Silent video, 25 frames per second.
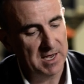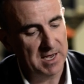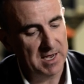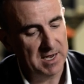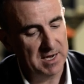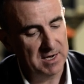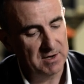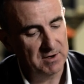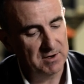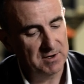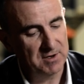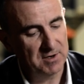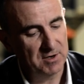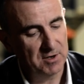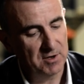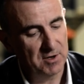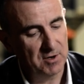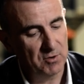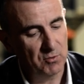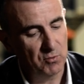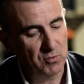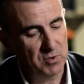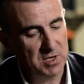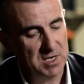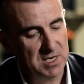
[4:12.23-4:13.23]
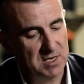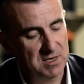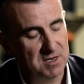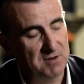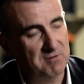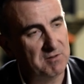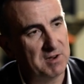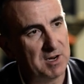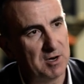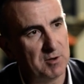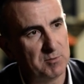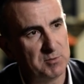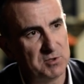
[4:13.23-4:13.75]
and uh, we
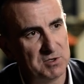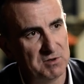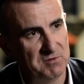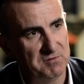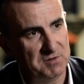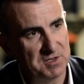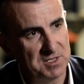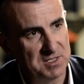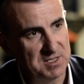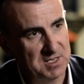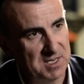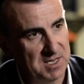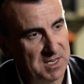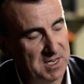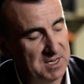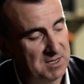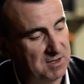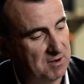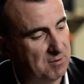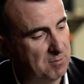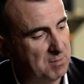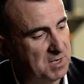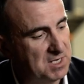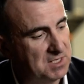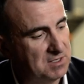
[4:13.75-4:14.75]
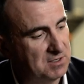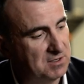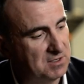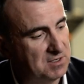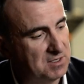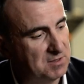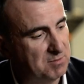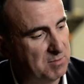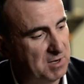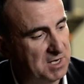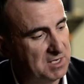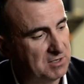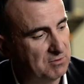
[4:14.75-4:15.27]
developed sophisticated
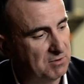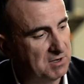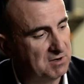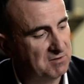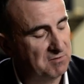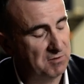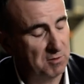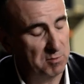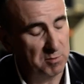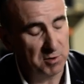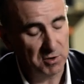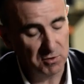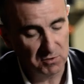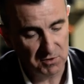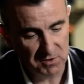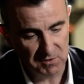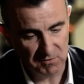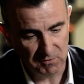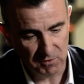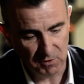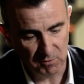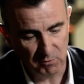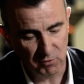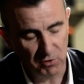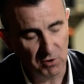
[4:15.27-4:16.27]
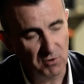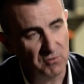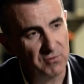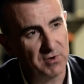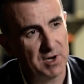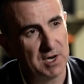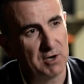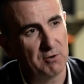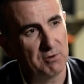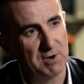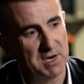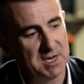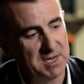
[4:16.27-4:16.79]
methods, by the way, for both for
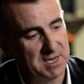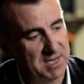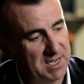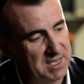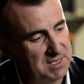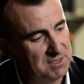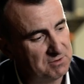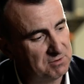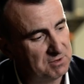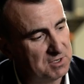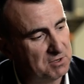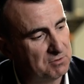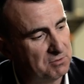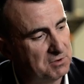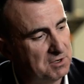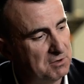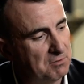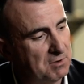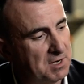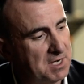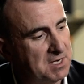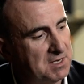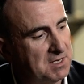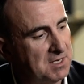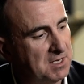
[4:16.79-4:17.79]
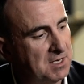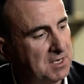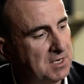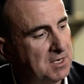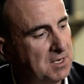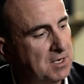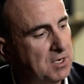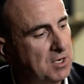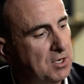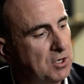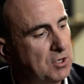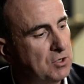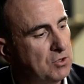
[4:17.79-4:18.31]
profile grinding and threaded grinding
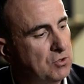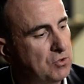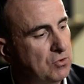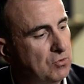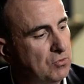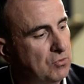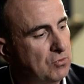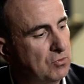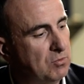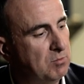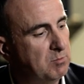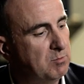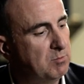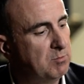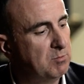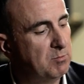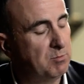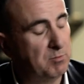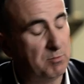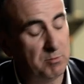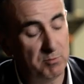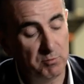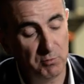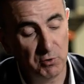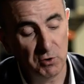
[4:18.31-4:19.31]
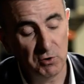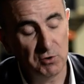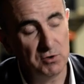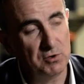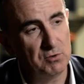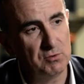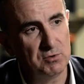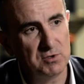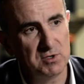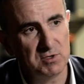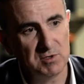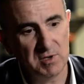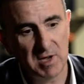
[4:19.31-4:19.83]
to
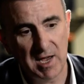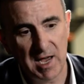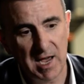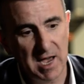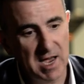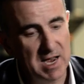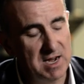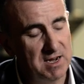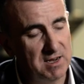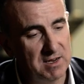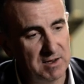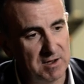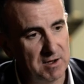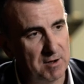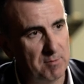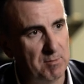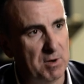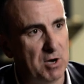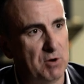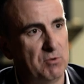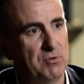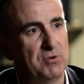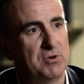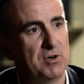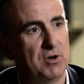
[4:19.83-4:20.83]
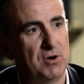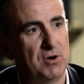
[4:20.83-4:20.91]
produce any amount